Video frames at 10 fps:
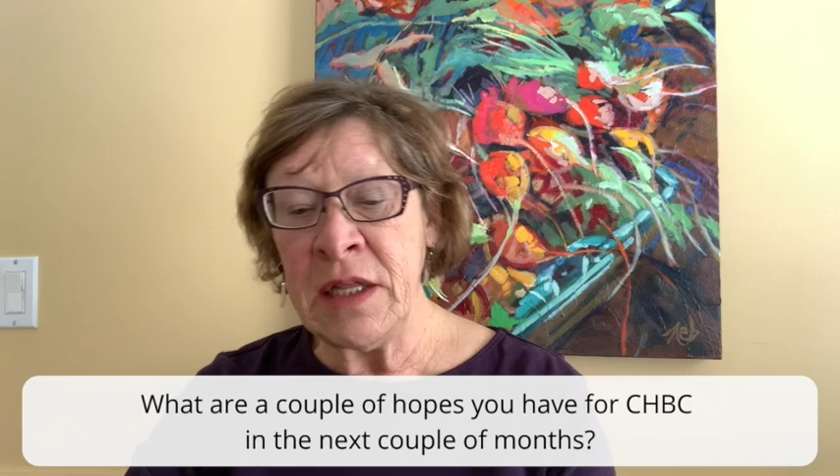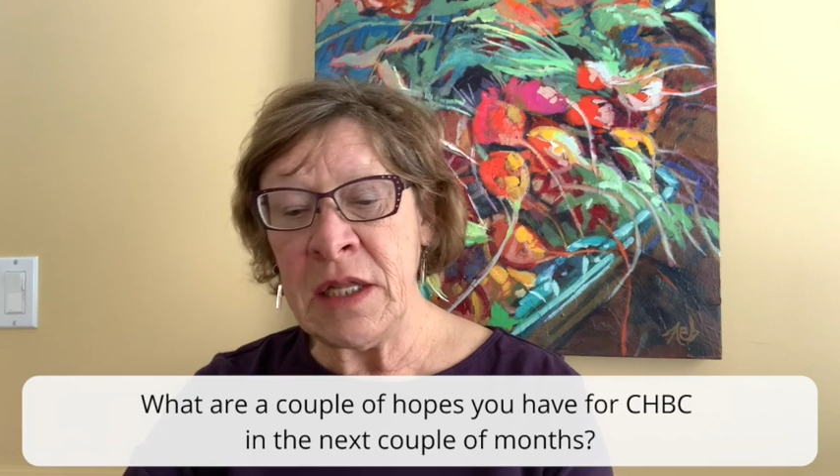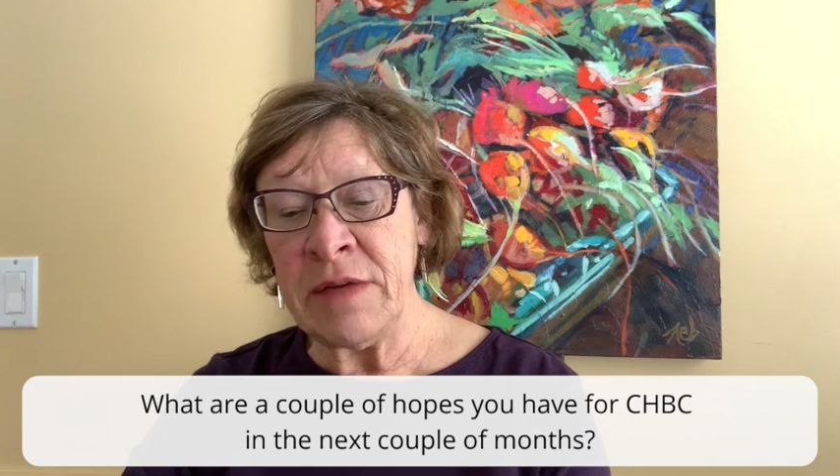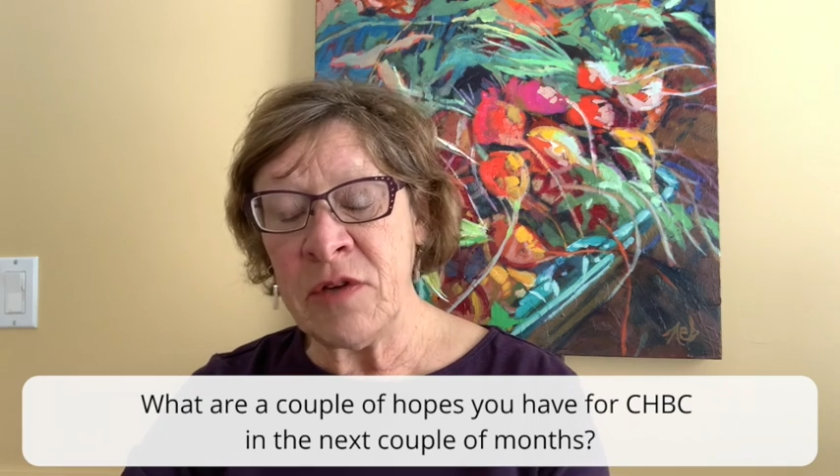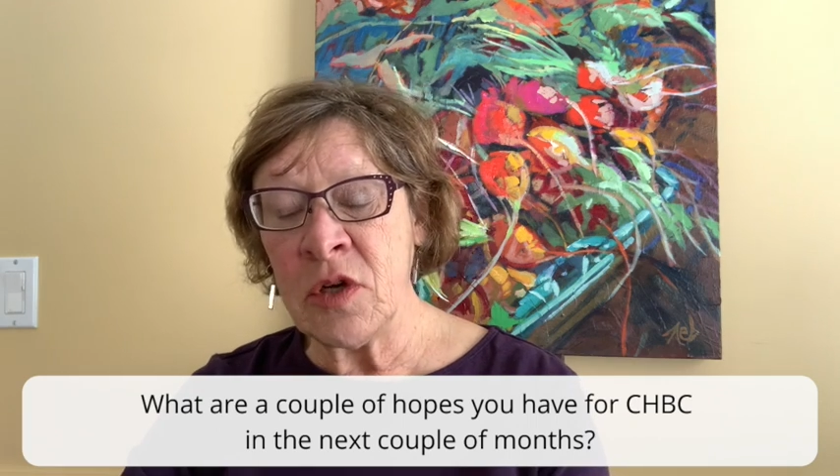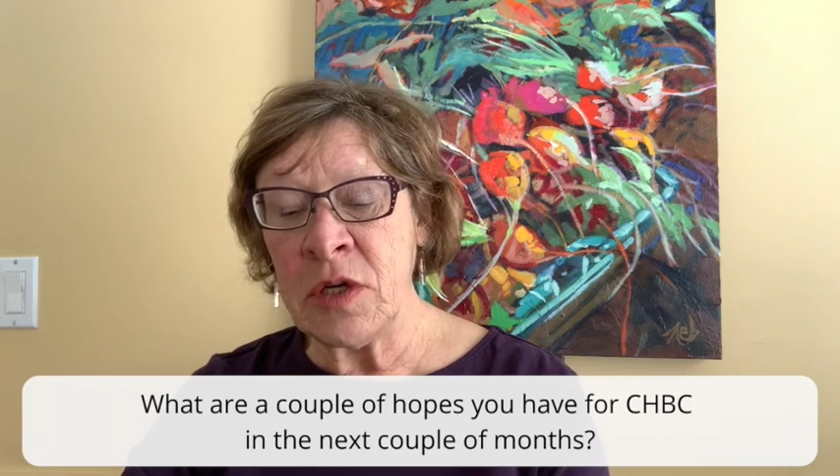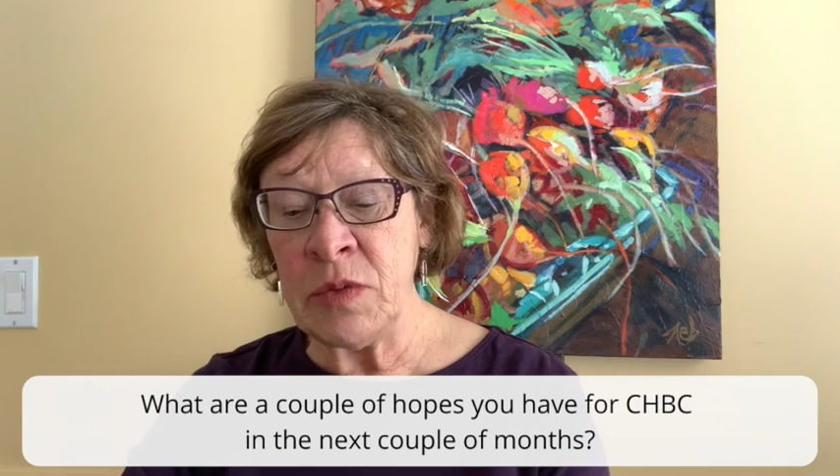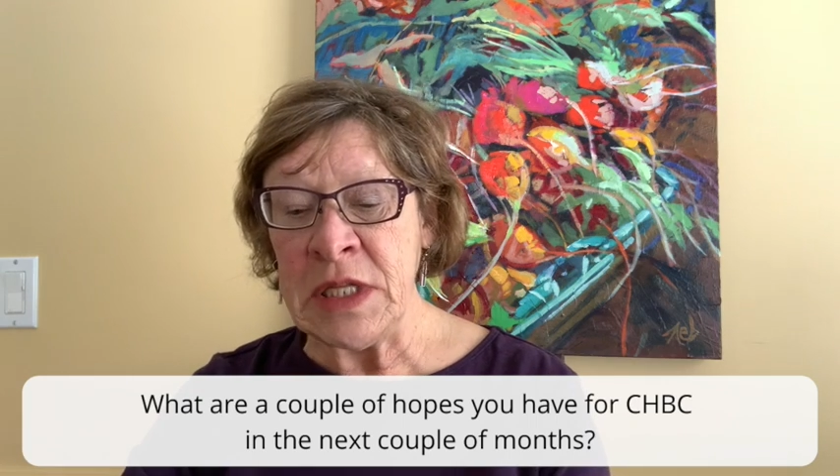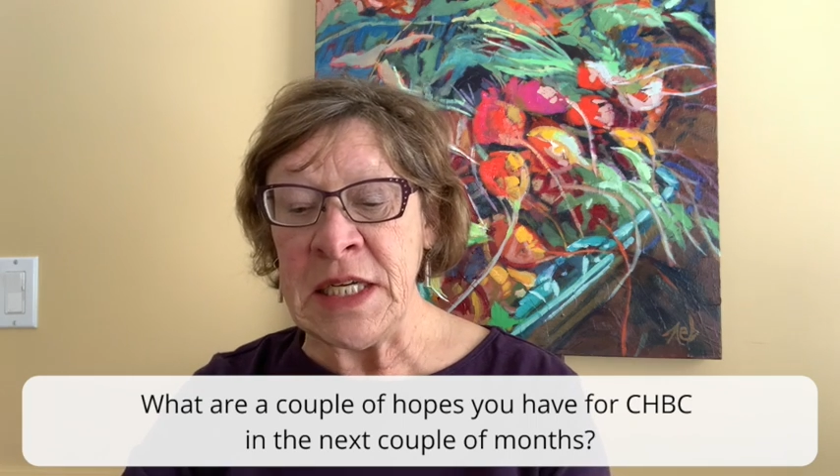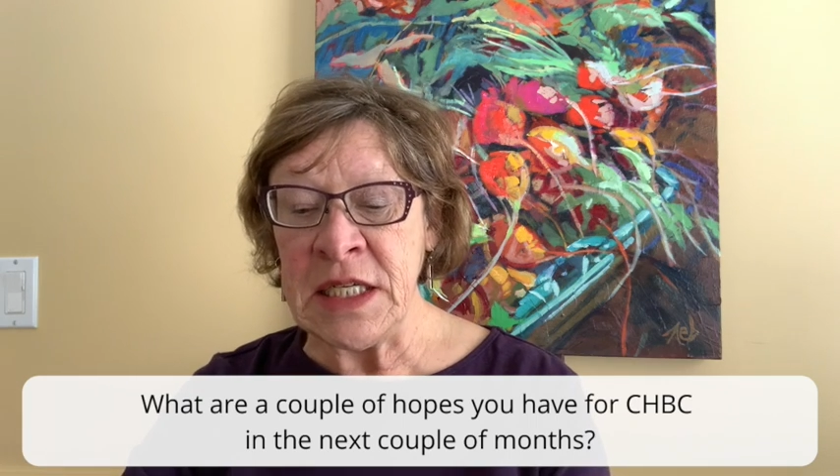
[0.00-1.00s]
if God will
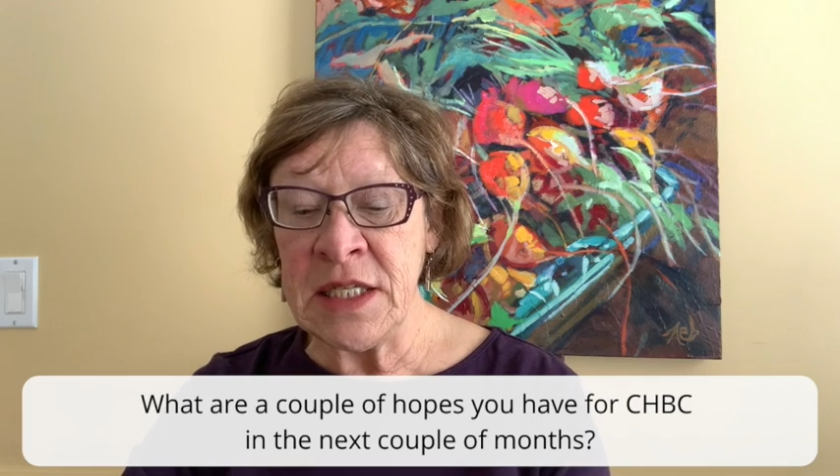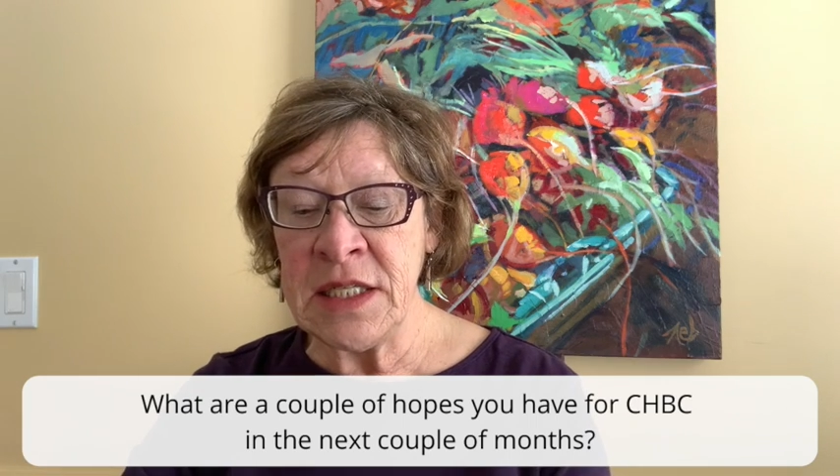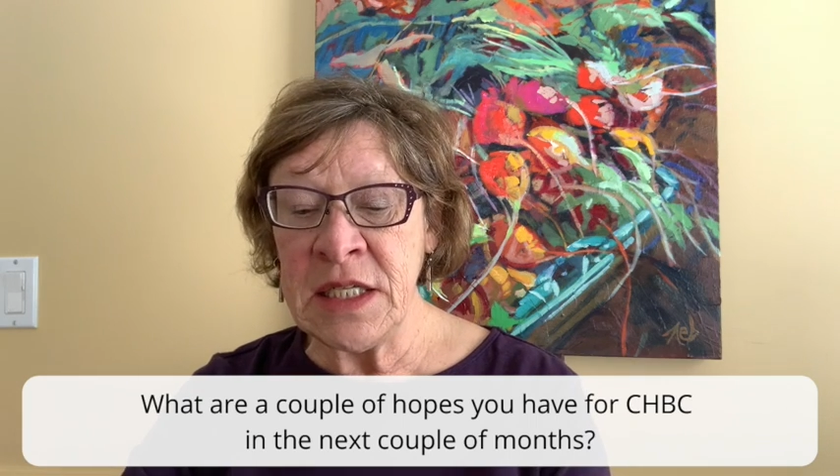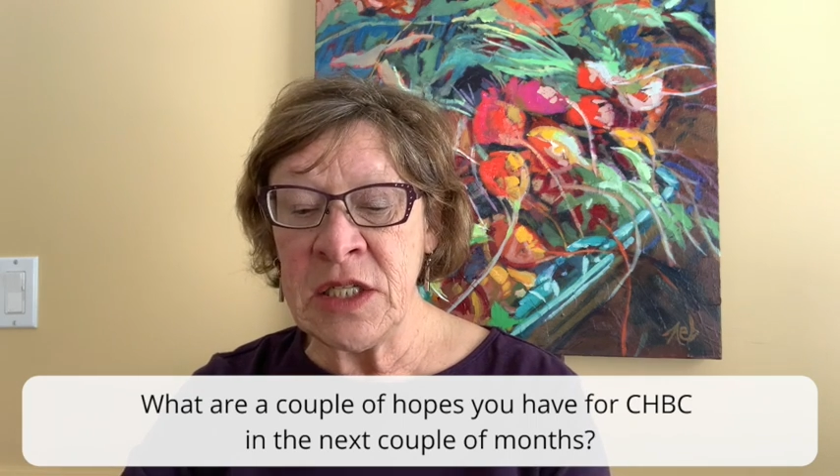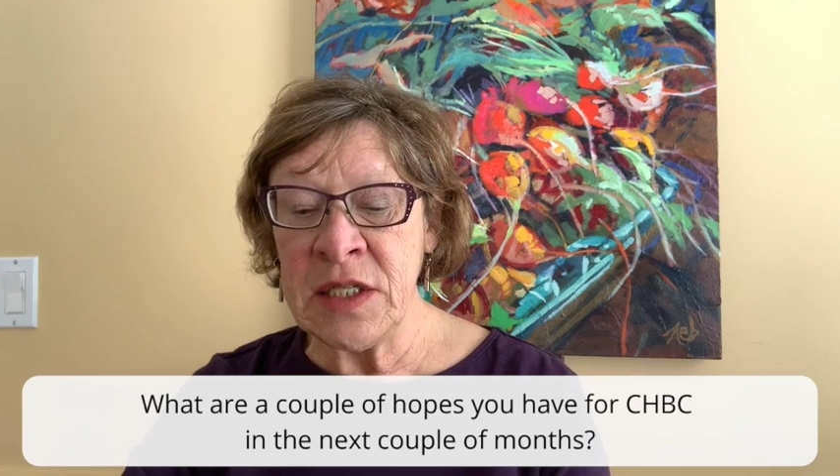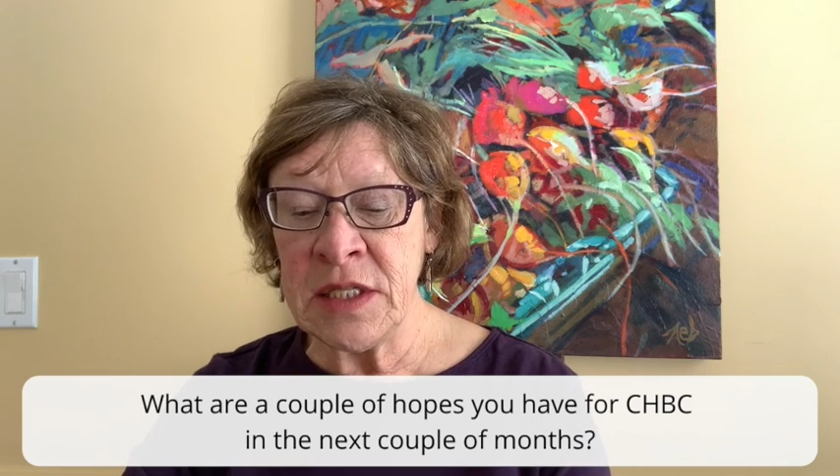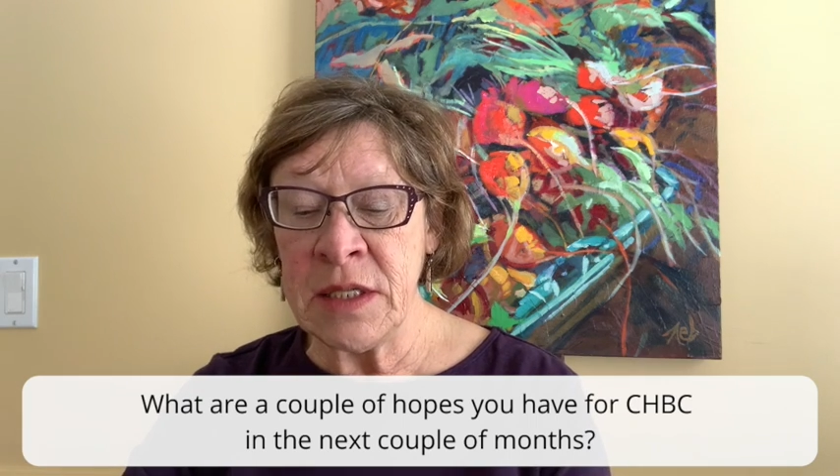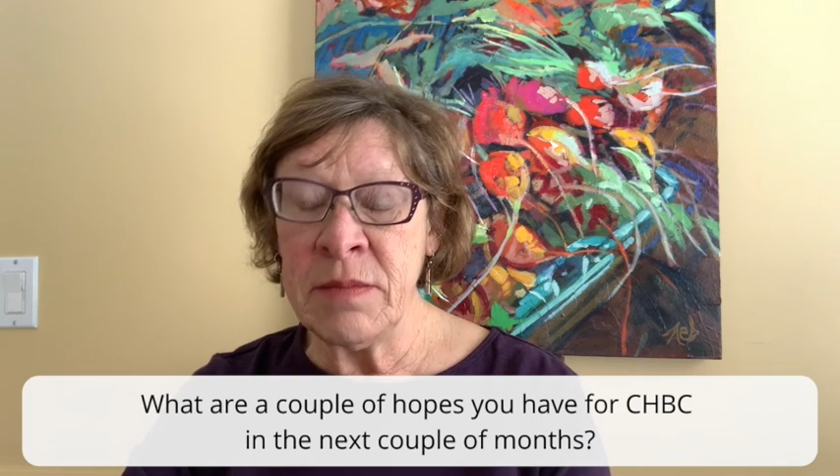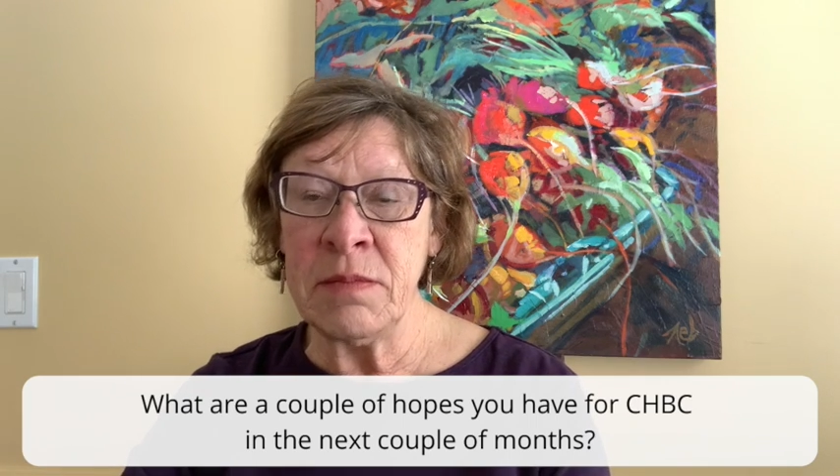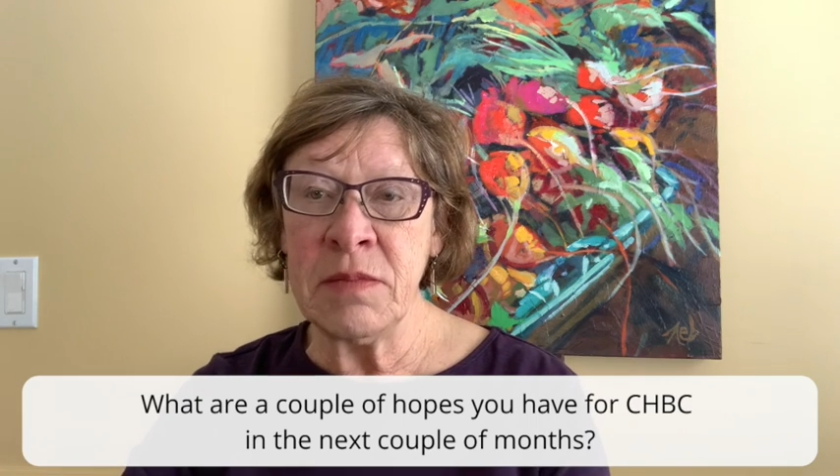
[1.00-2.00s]
lead us into some